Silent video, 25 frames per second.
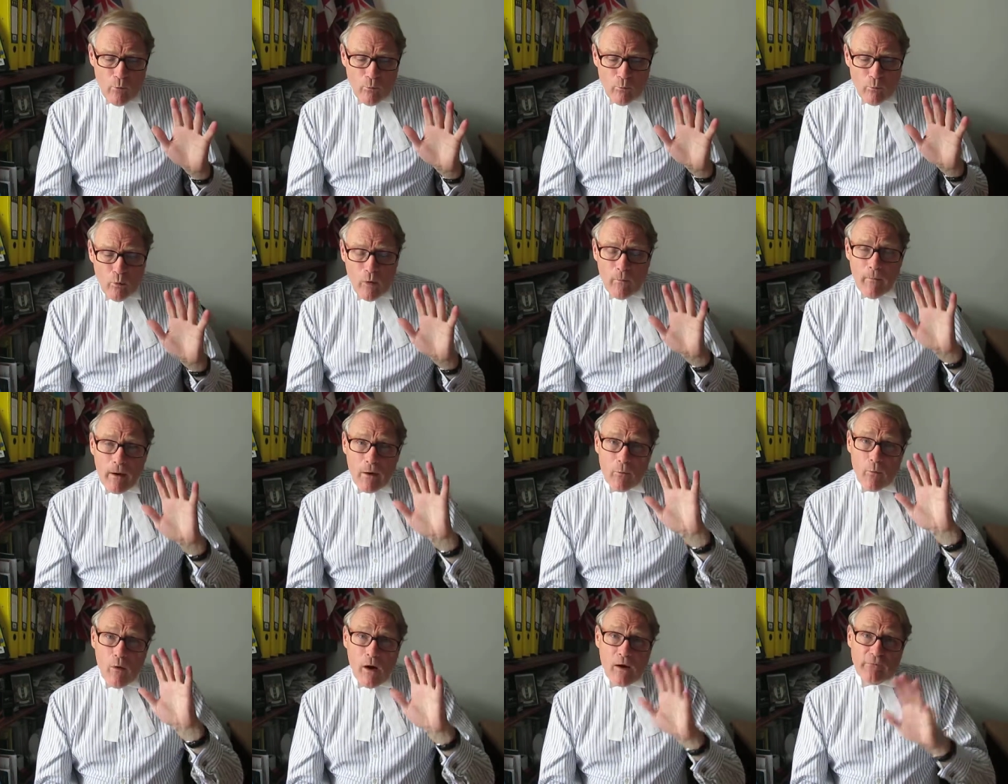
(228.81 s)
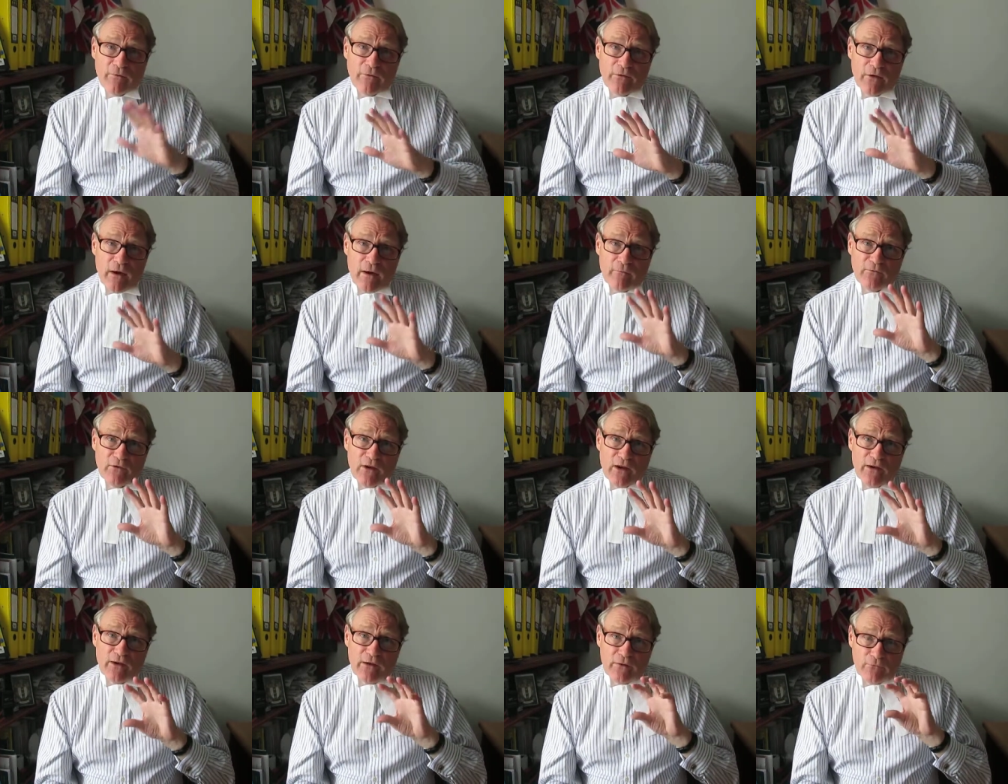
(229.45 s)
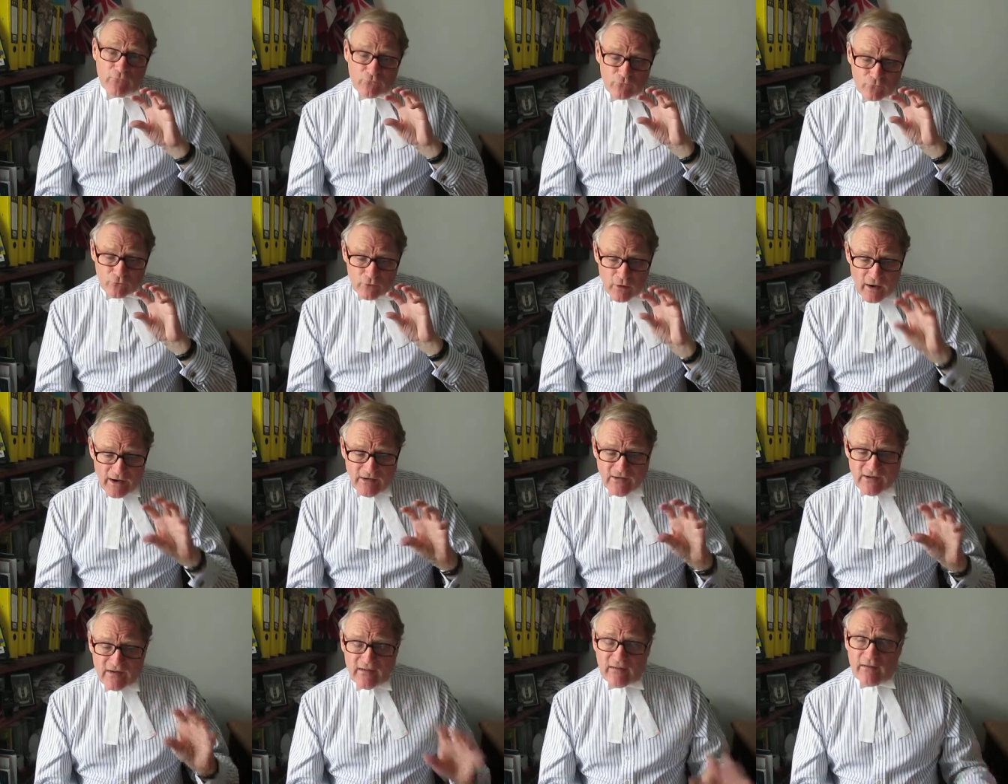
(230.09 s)
What my wife and I have done in
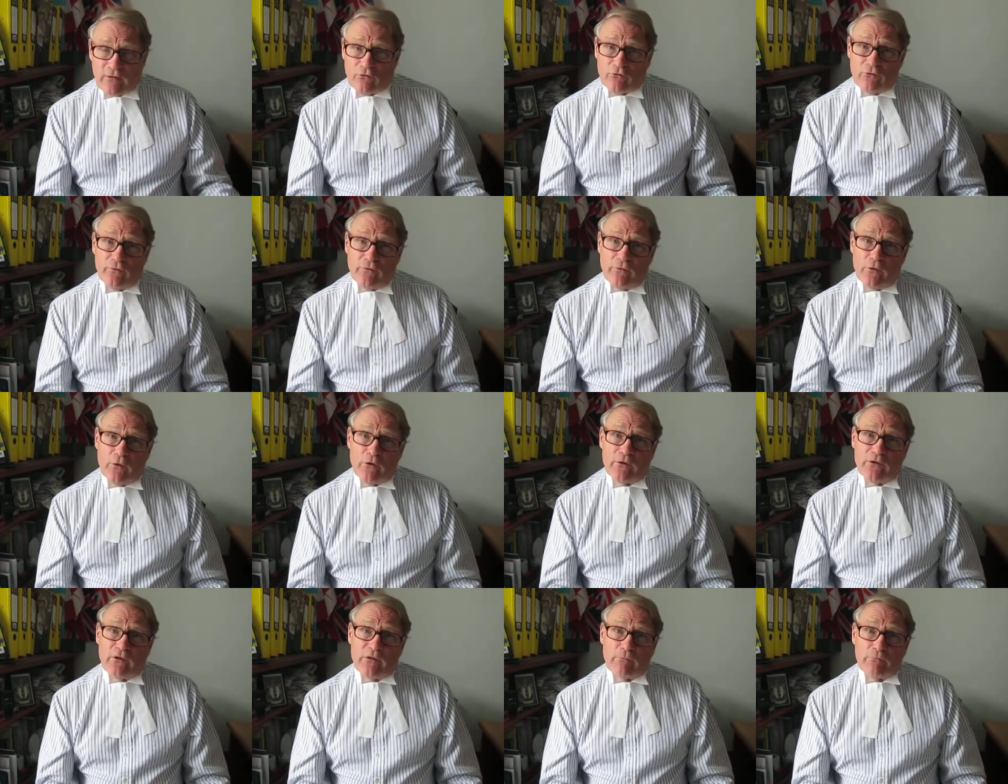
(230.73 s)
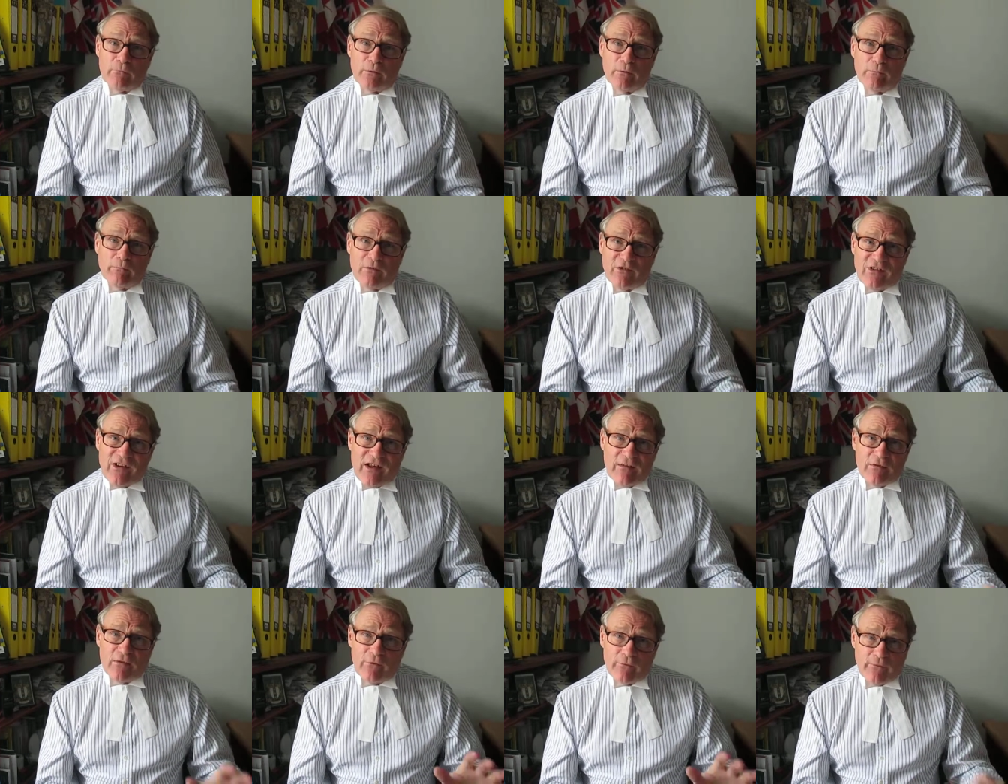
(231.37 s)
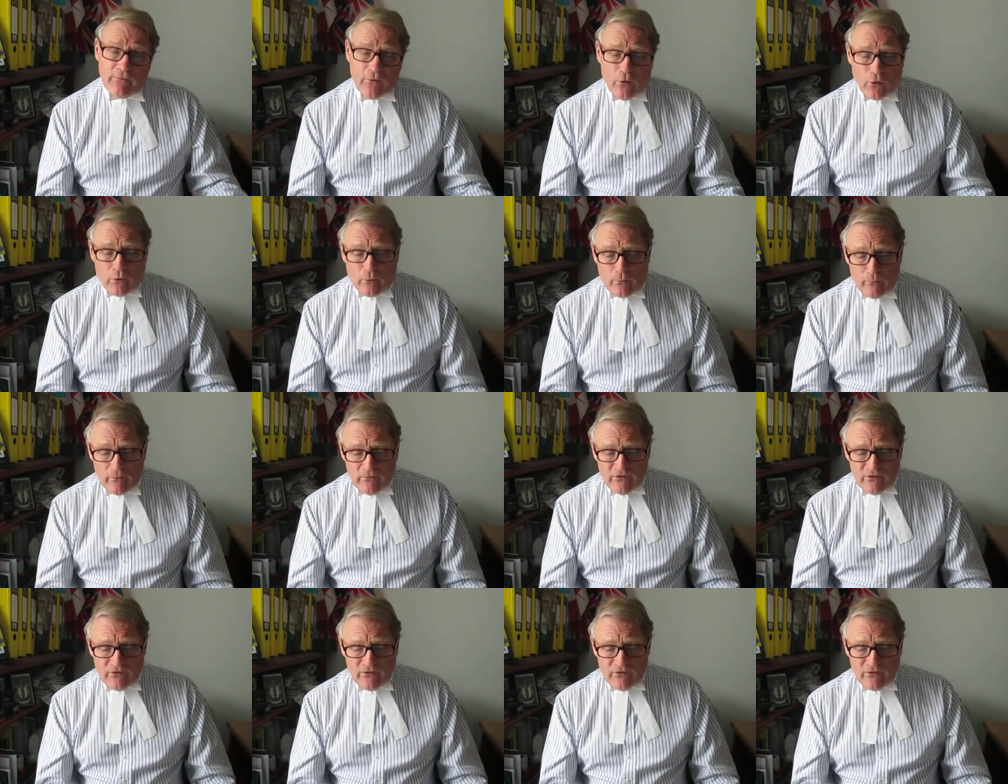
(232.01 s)
writing this review is we've said the following.